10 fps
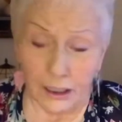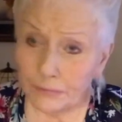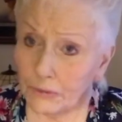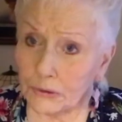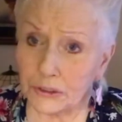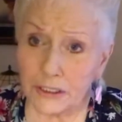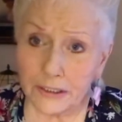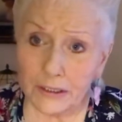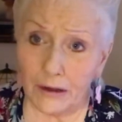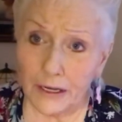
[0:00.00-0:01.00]
most
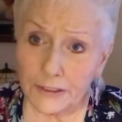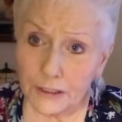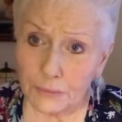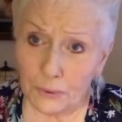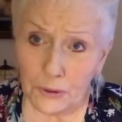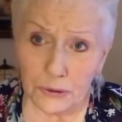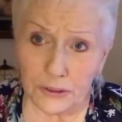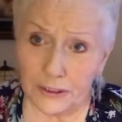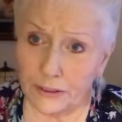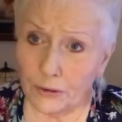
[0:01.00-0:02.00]
dishonest
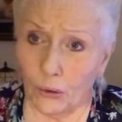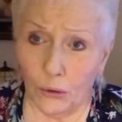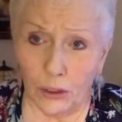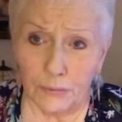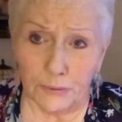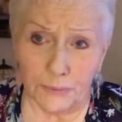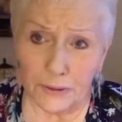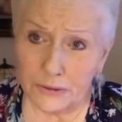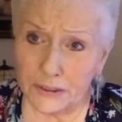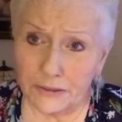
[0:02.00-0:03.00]
person and horrible
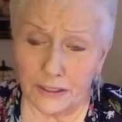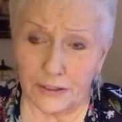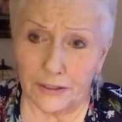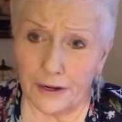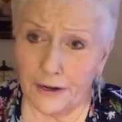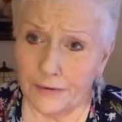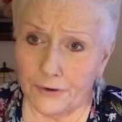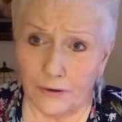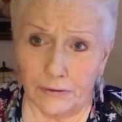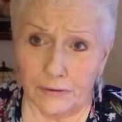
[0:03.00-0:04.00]
person that could
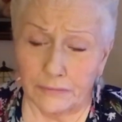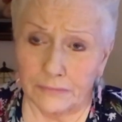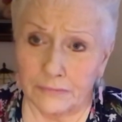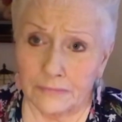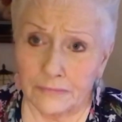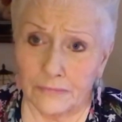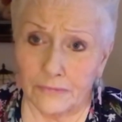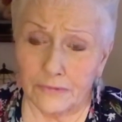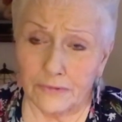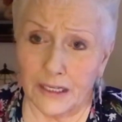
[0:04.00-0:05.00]
ever
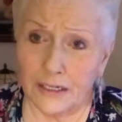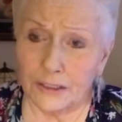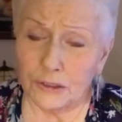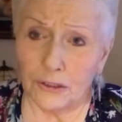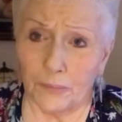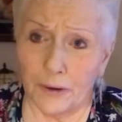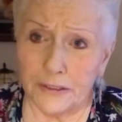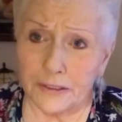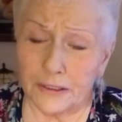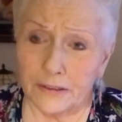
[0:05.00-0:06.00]
get into the
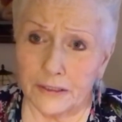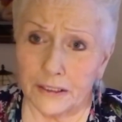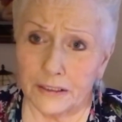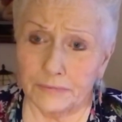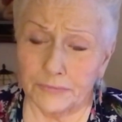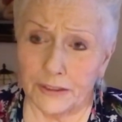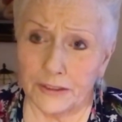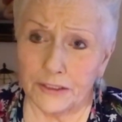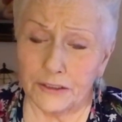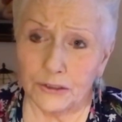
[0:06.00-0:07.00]
presidency,
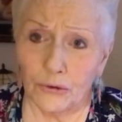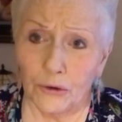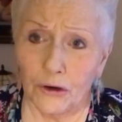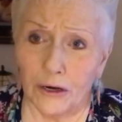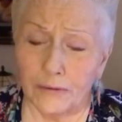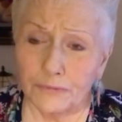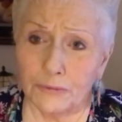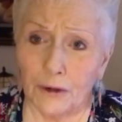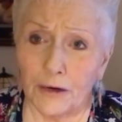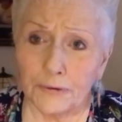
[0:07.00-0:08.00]
and he's tore our
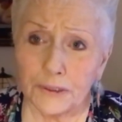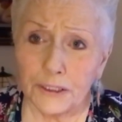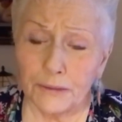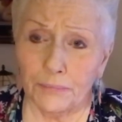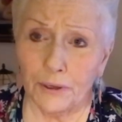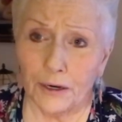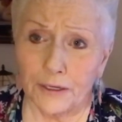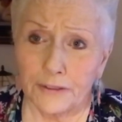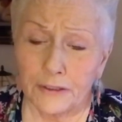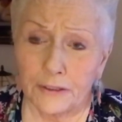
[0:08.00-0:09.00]
democracy apart.